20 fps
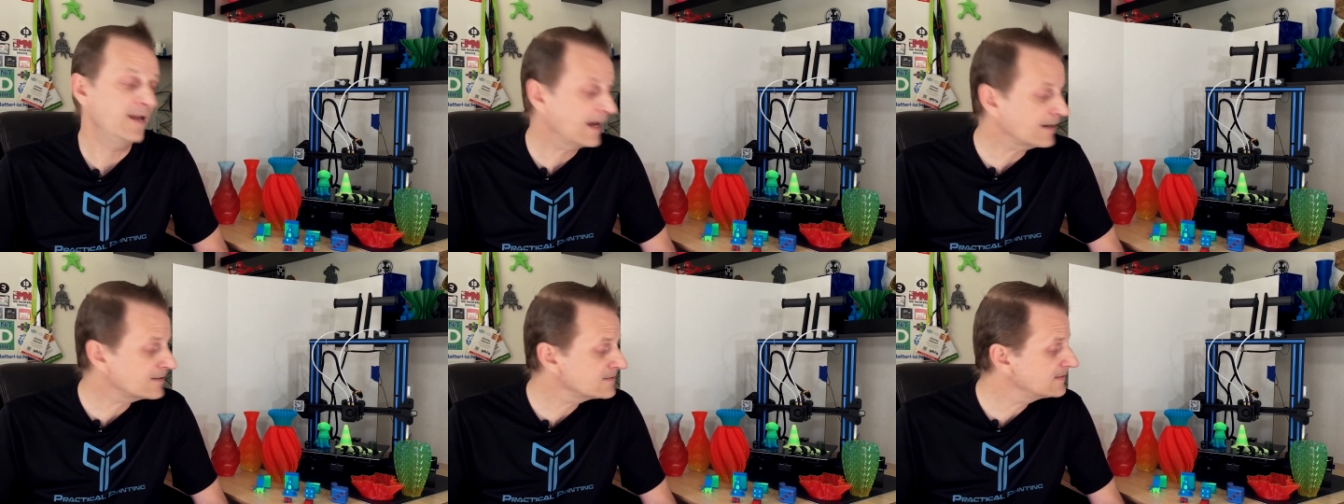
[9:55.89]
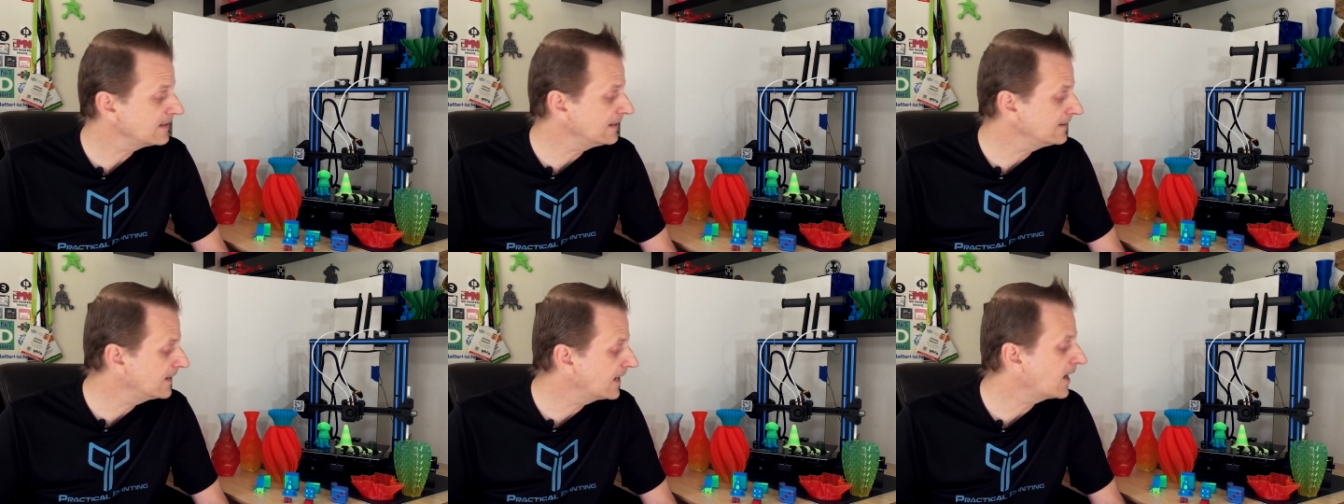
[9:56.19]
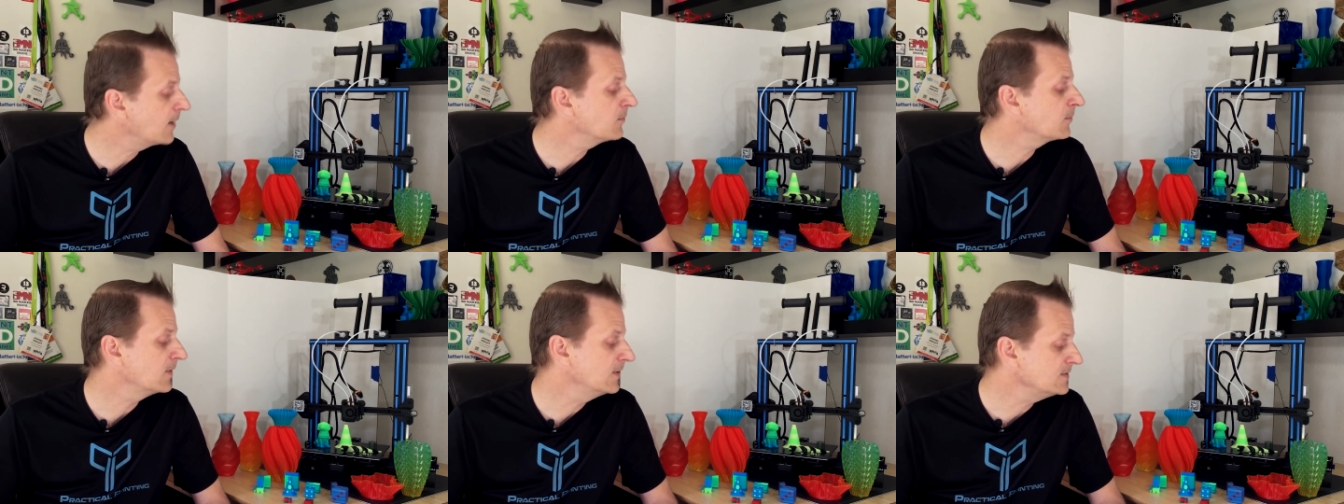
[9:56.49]
next thing that
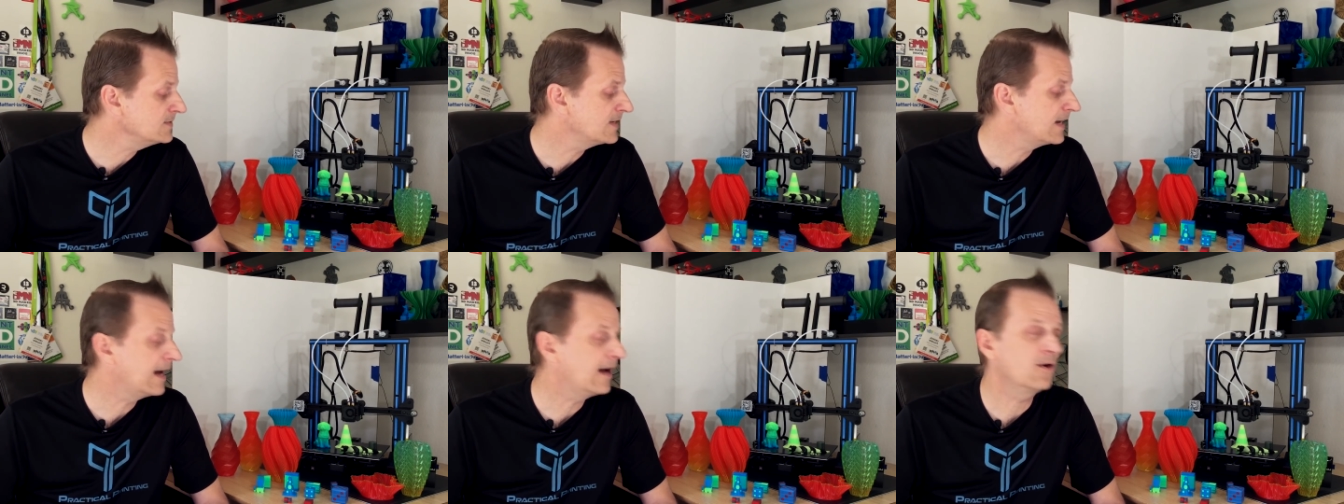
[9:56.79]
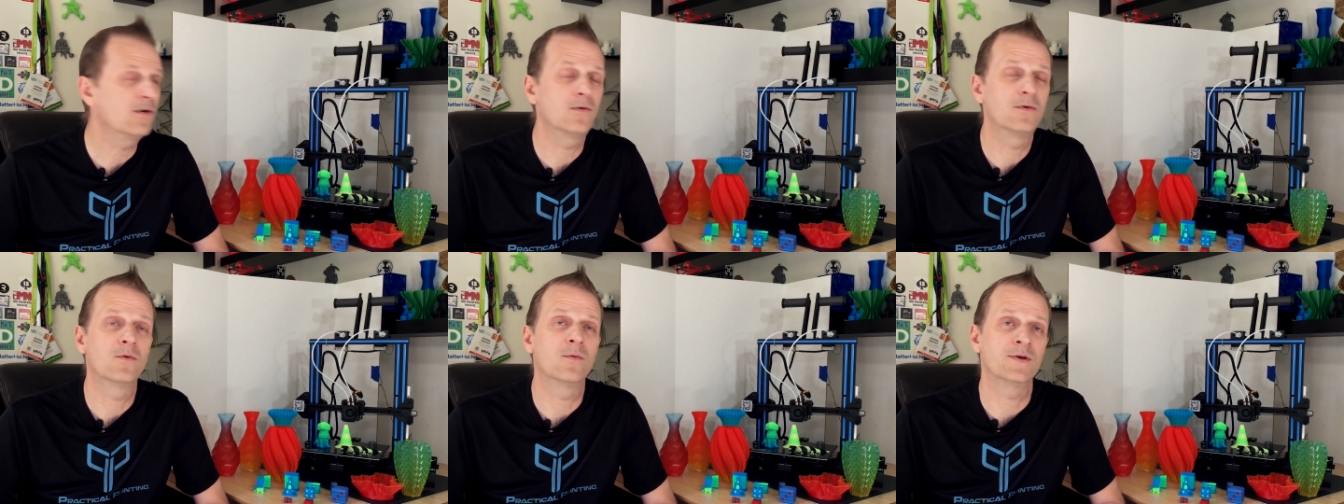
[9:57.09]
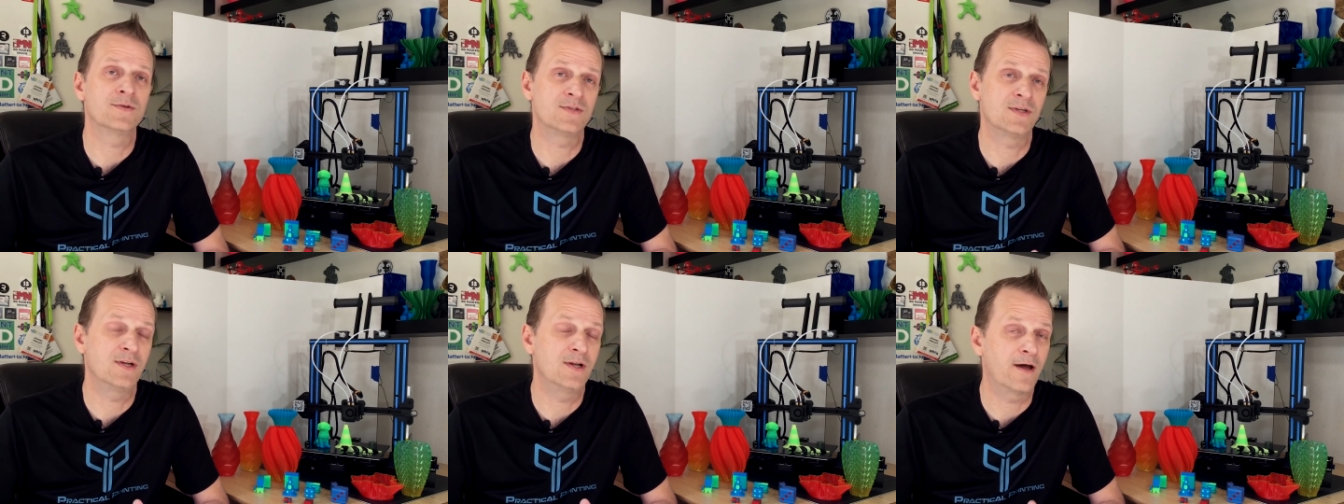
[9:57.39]
I printed out
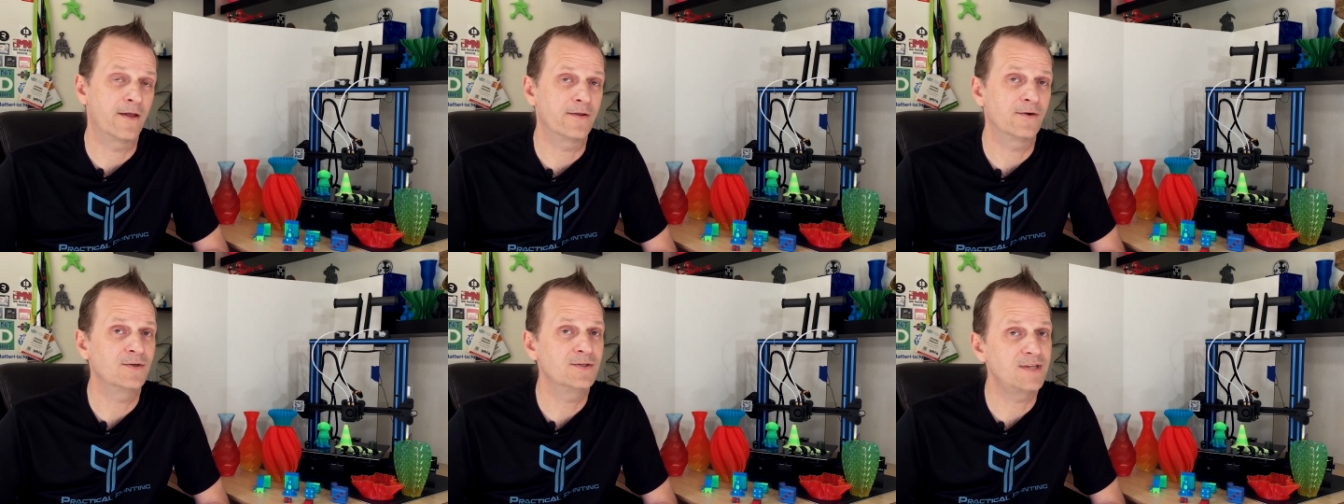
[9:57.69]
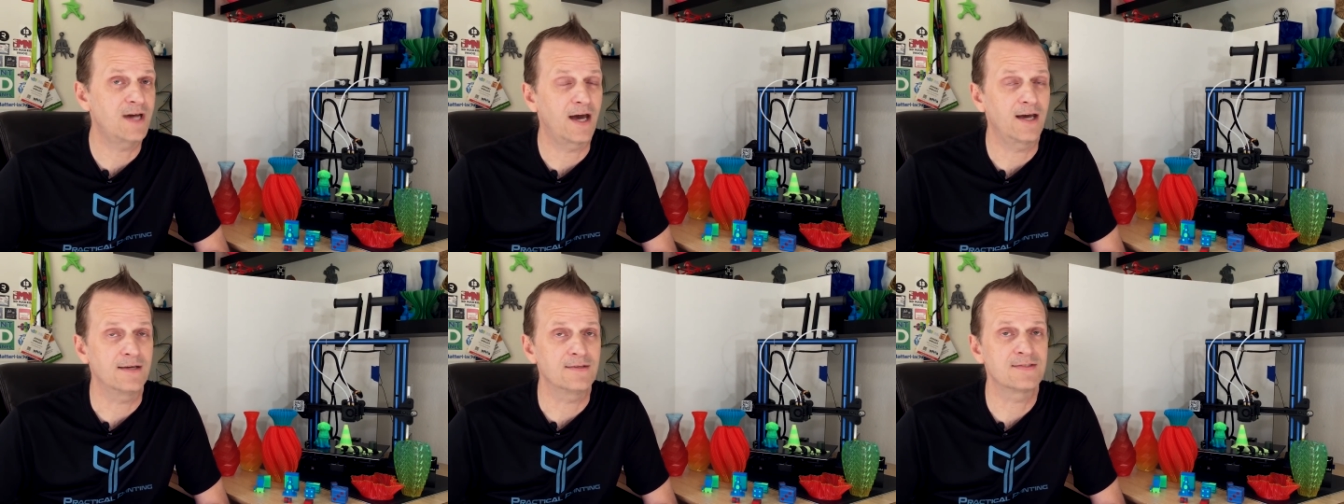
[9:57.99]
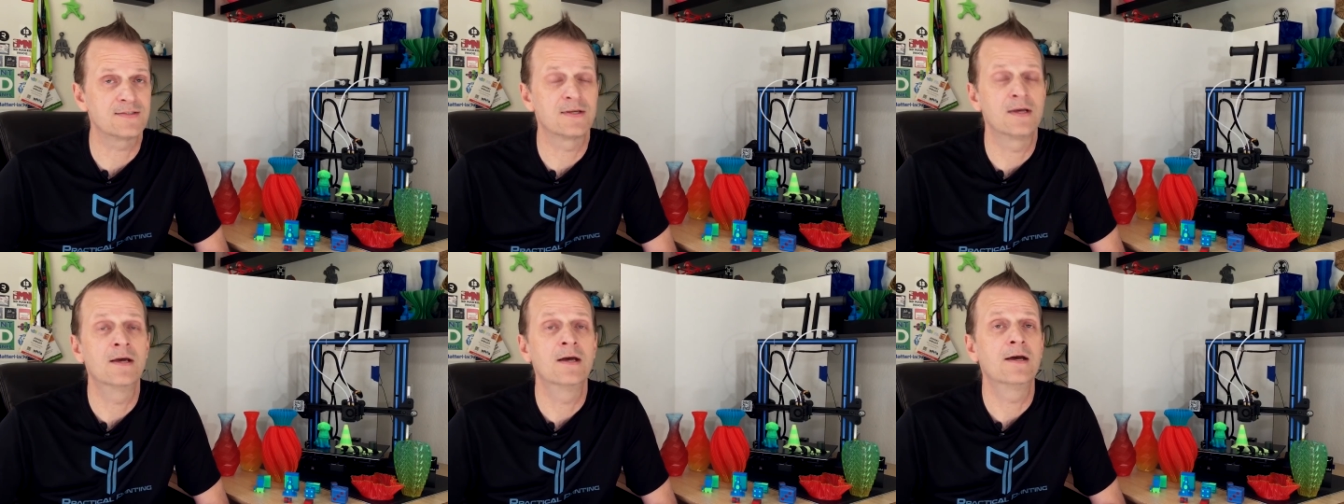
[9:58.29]
was another
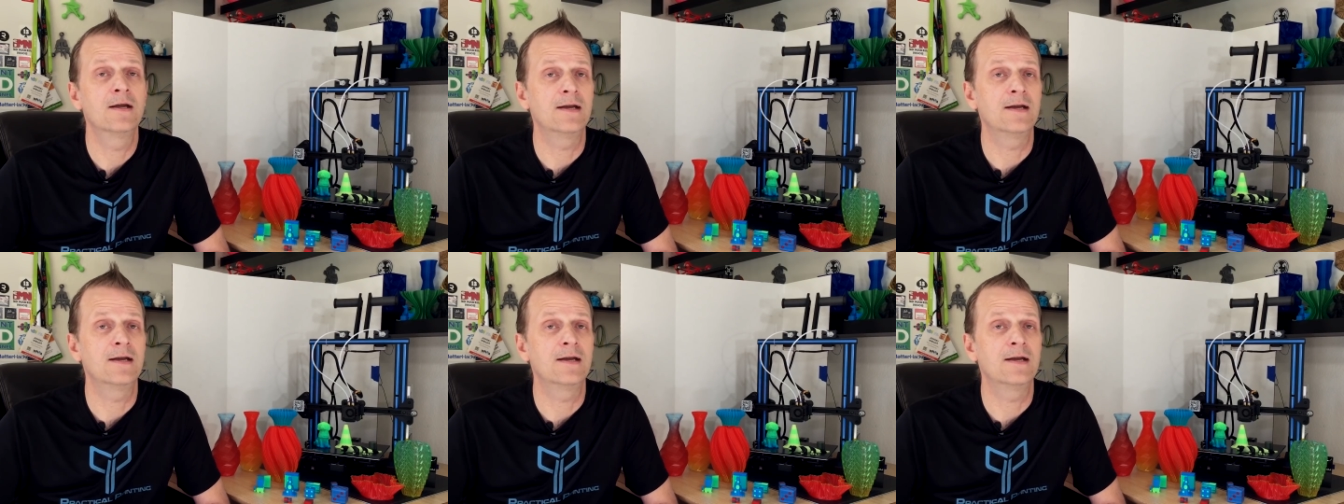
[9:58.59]
dice.